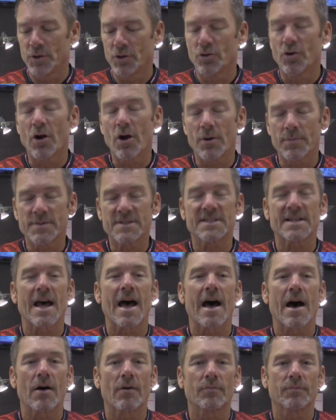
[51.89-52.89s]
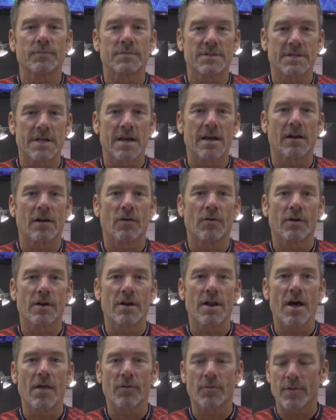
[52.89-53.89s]
Grub style tail on
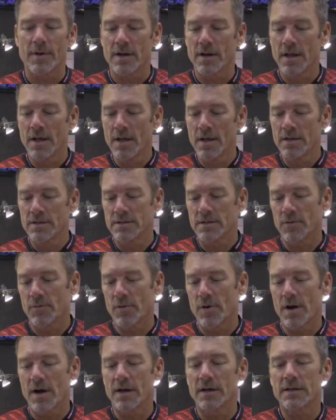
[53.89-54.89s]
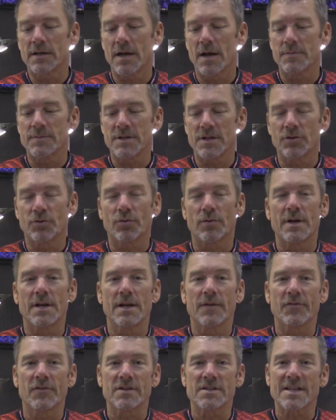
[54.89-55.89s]
another one. So comes in three
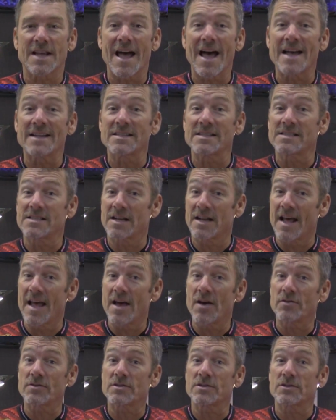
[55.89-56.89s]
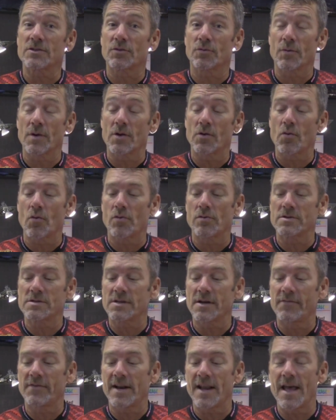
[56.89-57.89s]
different sizes, an ounce,
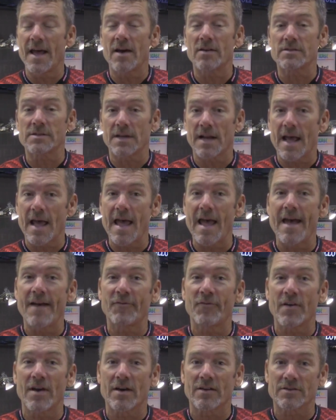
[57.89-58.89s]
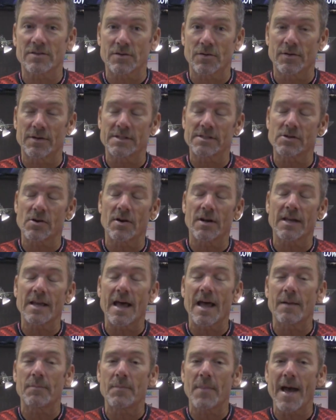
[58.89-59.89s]
3/4 of an ounce, and a 1/2 ounce. So it's going to
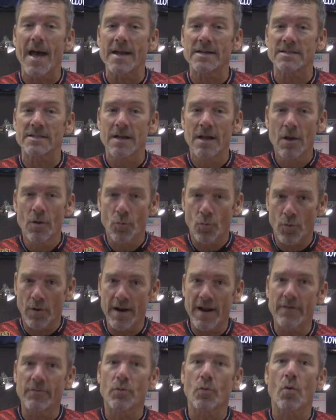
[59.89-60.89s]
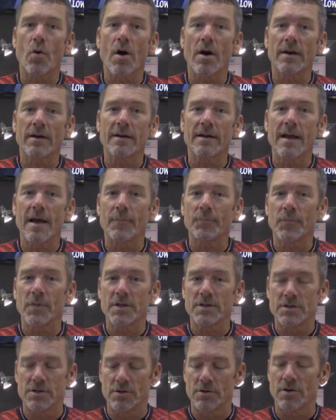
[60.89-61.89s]
kind of match whatever water depth
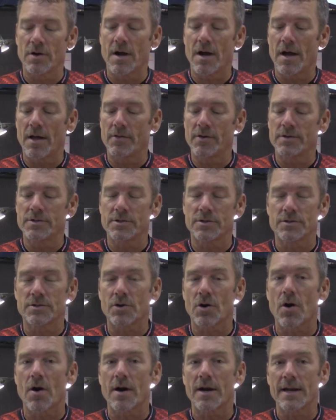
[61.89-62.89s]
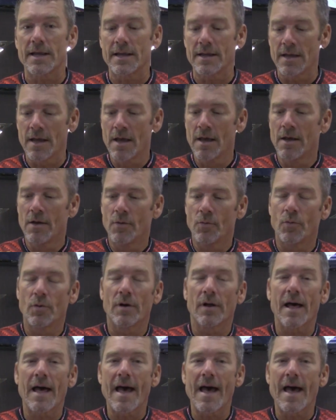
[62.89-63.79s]
that you're targeting. We'll